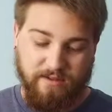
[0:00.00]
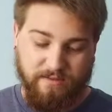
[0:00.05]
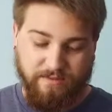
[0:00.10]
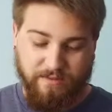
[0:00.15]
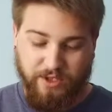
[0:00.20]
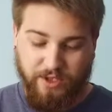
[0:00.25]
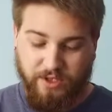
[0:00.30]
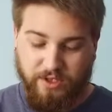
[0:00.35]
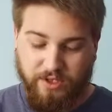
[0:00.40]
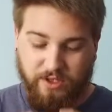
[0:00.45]

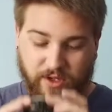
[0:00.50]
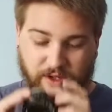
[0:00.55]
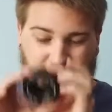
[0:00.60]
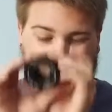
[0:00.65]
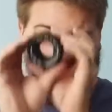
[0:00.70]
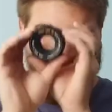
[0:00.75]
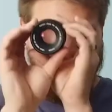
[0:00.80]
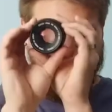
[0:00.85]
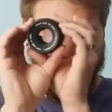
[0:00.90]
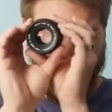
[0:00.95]
You can go
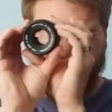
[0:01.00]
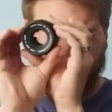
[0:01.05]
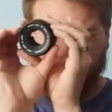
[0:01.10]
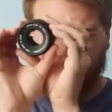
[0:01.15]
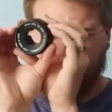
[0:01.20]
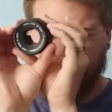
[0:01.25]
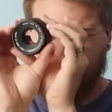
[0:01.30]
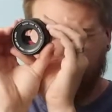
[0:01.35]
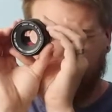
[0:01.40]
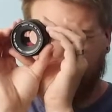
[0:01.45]
ahead and look
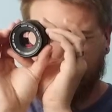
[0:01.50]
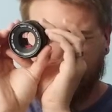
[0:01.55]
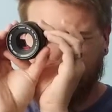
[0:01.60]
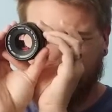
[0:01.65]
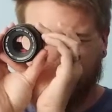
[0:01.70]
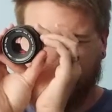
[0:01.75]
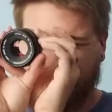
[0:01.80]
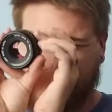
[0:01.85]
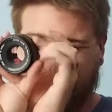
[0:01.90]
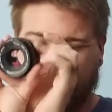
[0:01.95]
through the lens,
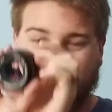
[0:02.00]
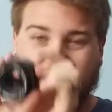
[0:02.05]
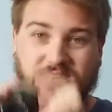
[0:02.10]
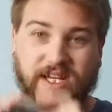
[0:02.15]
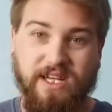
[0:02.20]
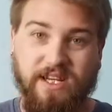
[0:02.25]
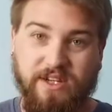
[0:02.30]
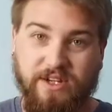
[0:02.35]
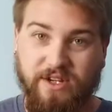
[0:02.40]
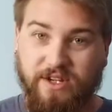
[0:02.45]
see if there's
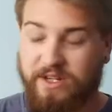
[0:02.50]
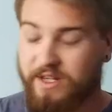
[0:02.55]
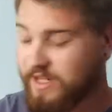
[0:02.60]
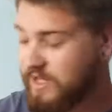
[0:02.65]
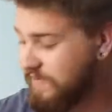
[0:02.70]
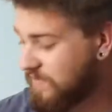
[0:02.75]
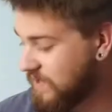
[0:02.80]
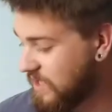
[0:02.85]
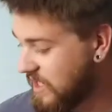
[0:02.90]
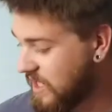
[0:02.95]
any dirt.
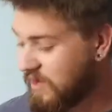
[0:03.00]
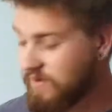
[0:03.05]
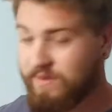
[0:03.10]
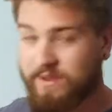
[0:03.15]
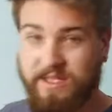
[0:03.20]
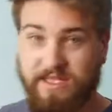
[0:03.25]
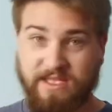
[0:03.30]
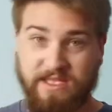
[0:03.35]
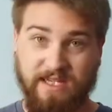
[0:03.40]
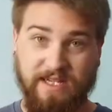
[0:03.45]
If you can't
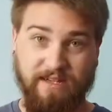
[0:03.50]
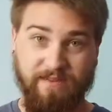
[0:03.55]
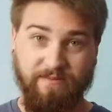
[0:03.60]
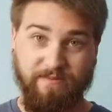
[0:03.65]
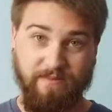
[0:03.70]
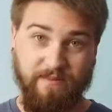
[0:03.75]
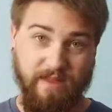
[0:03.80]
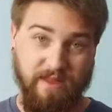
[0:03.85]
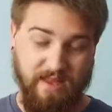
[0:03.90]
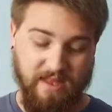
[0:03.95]
really see it
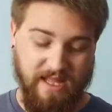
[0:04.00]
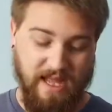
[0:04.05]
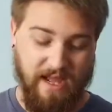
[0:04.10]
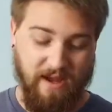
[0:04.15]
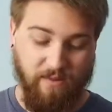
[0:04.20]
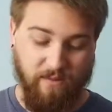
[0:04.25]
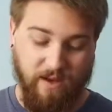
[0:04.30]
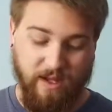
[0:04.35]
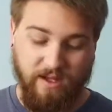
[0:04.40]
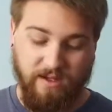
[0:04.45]
that
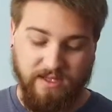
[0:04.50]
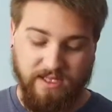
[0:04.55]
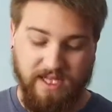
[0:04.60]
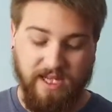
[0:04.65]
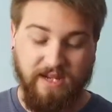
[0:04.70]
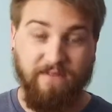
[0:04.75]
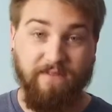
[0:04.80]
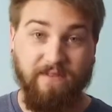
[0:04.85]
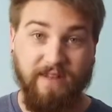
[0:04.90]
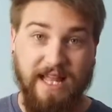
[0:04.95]
well,
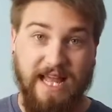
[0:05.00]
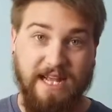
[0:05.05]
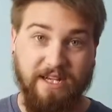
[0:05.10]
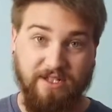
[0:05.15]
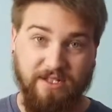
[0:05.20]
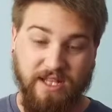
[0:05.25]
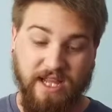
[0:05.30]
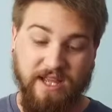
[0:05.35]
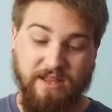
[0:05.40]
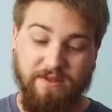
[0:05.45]
take a
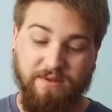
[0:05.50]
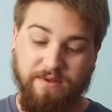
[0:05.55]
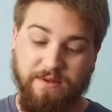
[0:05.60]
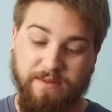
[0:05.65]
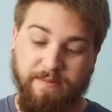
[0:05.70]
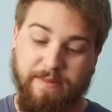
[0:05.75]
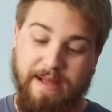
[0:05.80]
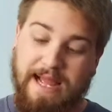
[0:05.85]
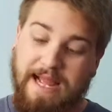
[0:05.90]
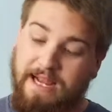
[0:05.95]
flashlight through
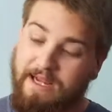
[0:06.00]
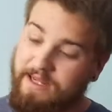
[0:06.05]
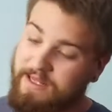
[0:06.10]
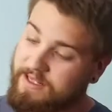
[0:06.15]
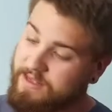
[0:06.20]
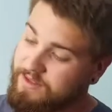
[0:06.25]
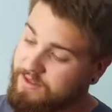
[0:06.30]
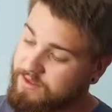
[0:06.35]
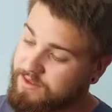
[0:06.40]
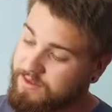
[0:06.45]
the back
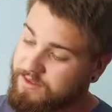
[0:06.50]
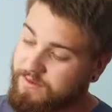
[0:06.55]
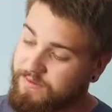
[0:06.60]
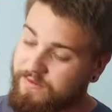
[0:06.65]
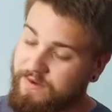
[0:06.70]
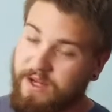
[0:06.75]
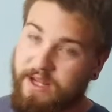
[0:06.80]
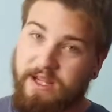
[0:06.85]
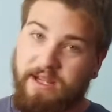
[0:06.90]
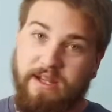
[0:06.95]
and look through the
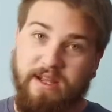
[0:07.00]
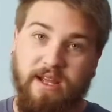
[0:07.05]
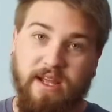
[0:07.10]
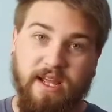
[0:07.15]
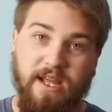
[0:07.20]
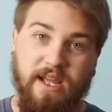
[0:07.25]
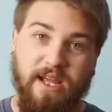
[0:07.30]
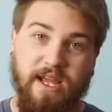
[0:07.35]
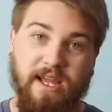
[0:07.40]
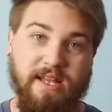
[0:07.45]
front,
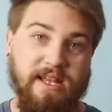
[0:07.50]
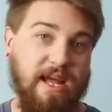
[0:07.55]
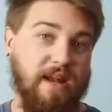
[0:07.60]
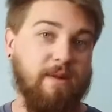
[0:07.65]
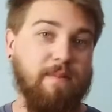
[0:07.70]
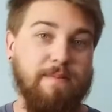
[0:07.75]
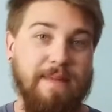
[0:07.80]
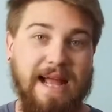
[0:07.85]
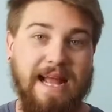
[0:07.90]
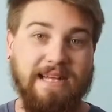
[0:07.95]
and that'll
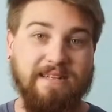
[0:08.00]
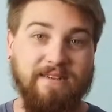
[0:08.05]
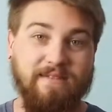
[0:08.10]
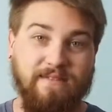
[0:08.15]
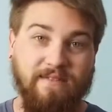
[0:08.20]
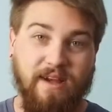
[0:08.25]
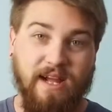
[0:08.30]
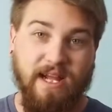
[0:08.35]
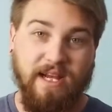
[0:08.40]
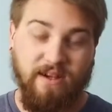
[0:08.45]

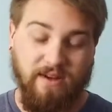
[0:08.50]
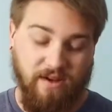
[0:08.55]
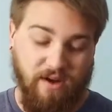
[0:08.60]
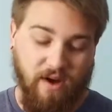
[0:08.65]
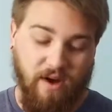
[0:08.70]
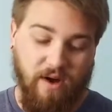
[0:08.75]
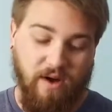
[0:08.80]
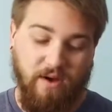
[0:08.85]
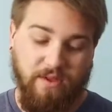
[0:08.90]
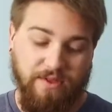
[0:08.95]
magnify
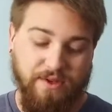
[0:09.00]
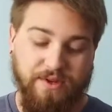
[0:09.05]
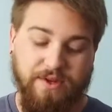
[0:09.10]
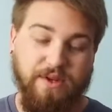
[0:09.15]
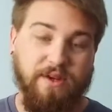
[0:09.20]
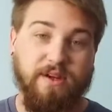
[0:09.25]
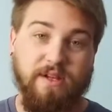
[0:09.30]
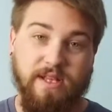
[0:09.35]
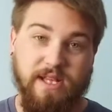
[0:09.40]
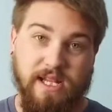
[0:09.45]
all the
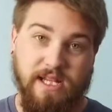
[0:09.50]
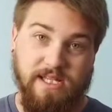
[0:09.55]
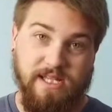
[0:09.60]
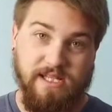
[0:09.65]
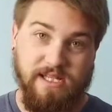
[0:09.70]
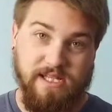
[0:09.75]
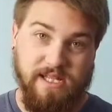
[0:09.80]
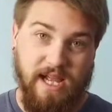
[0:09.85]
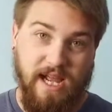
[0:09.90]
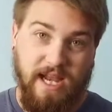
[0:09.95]
dirt that's
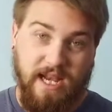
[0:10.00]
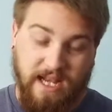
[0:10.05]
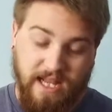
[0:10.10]
inside.